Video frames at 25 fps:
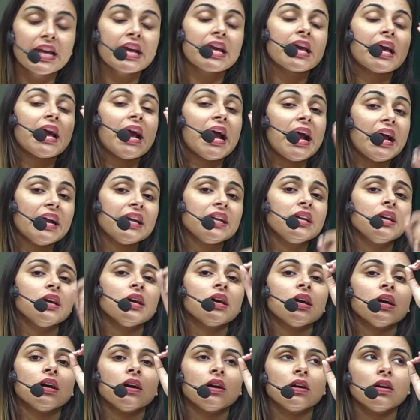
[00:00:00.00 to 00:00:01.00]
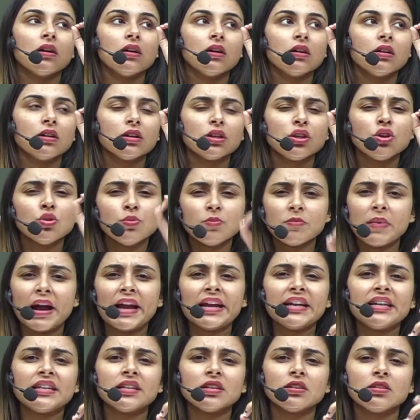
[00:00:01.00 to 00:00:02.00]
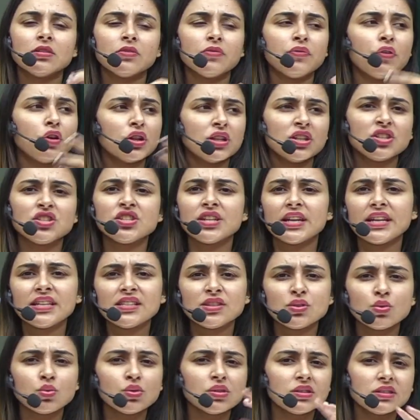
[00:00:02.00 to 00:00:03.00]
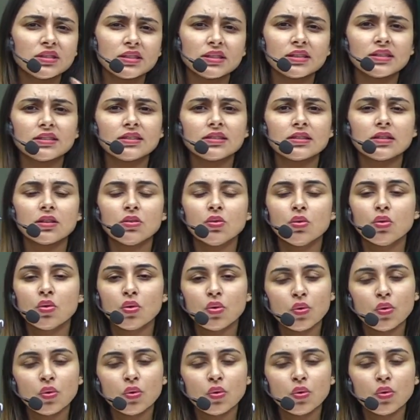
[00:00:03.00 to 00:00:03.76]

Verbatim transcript: and uh, you might, for the J E E students it is oh,